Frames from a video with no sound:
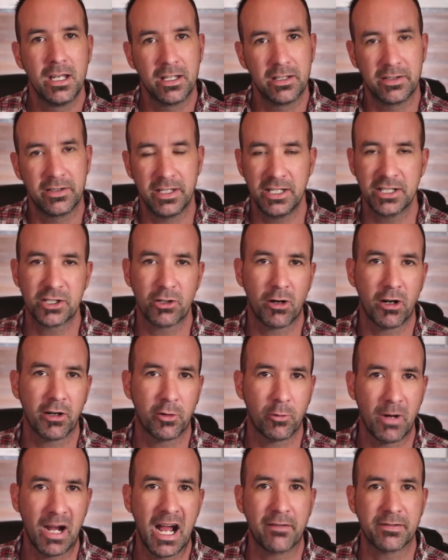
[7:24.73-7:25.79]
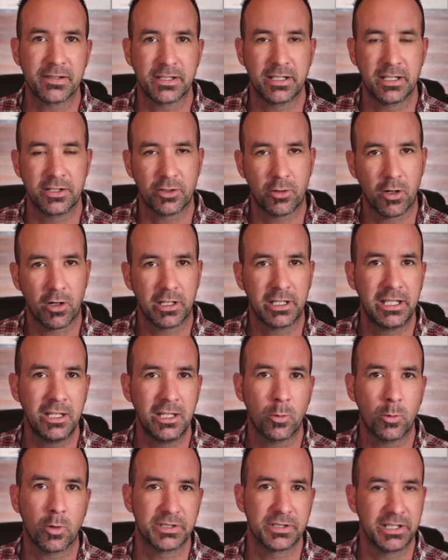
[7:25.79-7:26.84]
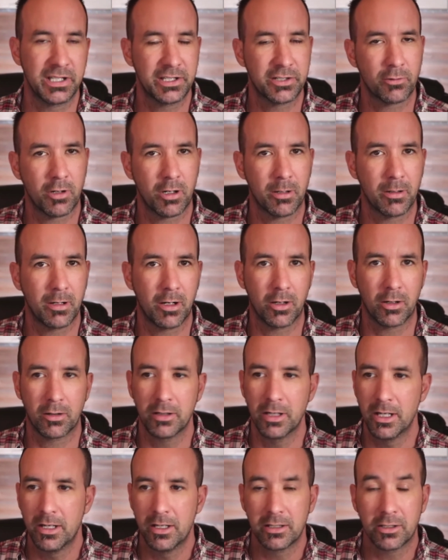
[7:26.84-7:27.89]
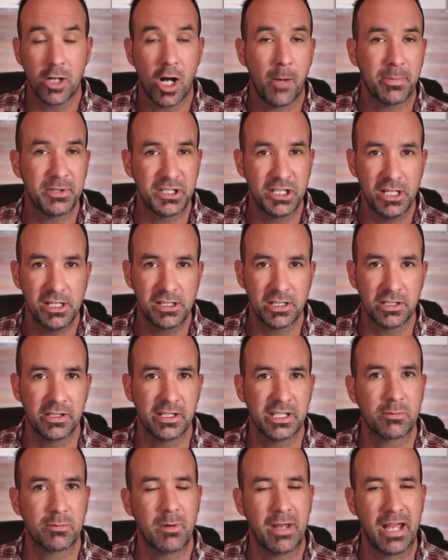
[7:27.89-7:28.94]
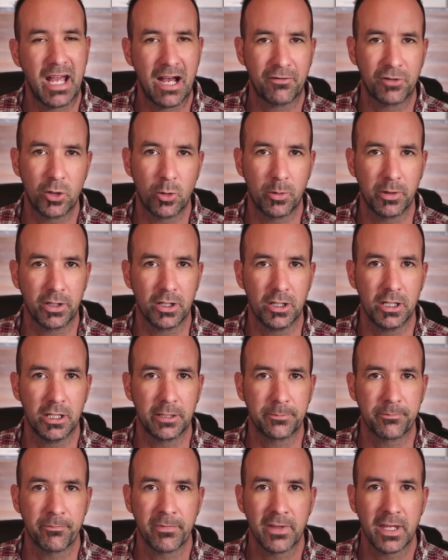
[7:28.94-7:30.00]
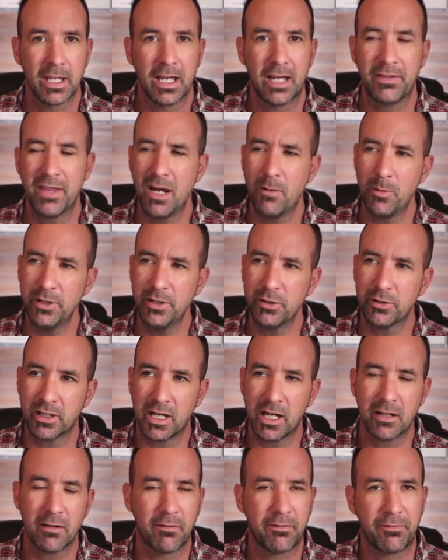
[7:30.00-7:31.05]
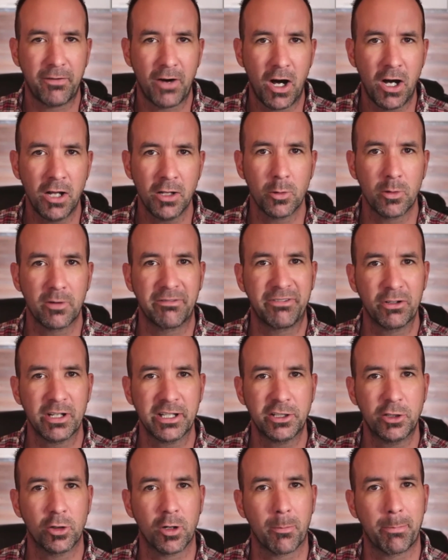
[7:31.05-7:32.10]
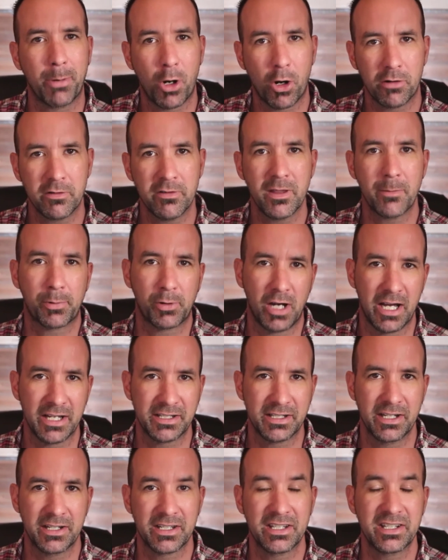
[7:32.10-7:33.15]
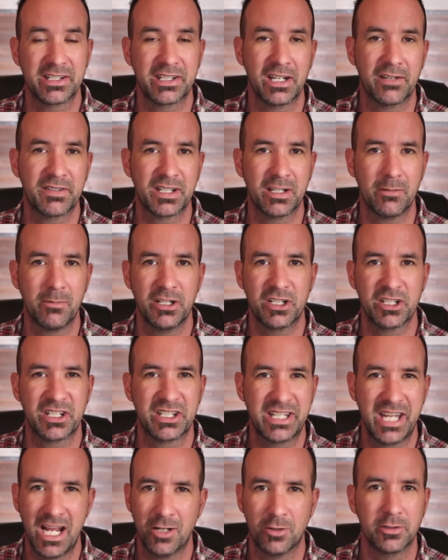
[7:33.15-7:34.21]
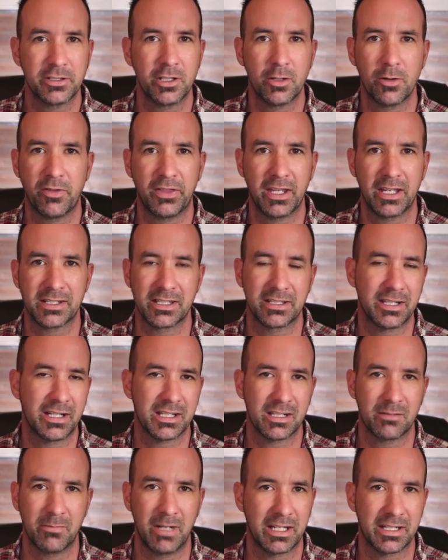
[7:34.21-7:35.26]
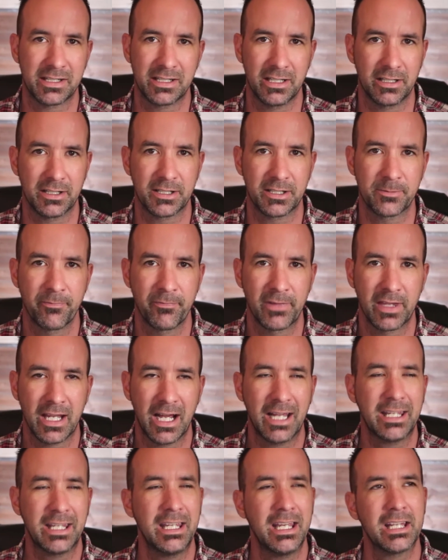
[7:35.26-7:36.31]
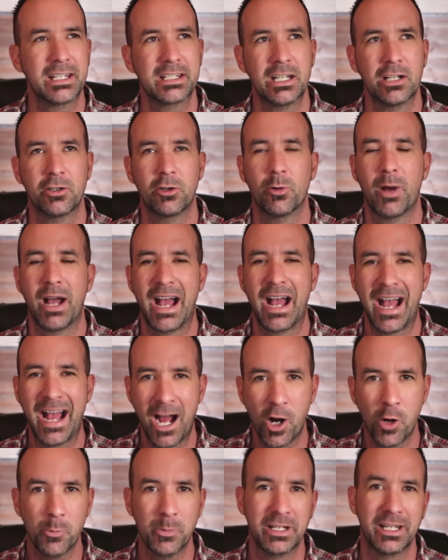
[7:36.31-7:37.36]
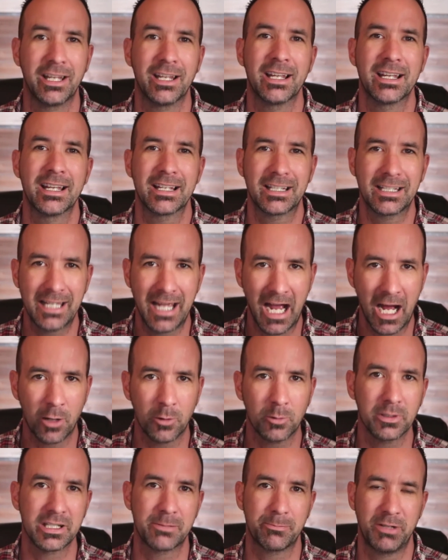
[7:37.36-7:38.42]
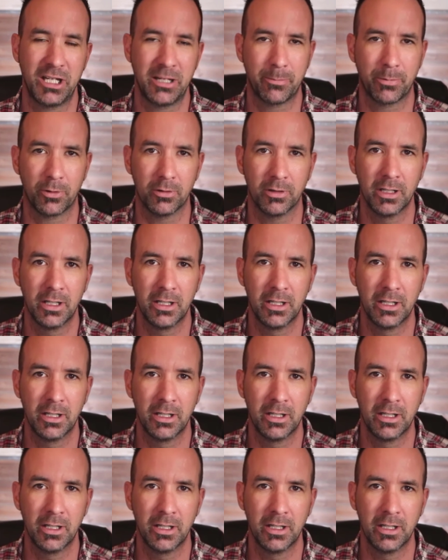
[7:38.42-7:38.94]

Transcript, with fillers: these are our graphs, these are our keywords, these are our, our competition, this is what we have going on. And that way you can kind of follow and feel like you're a part of the process instead of somebody just telling you things that doesn't make sense. I can't tell you how many countless people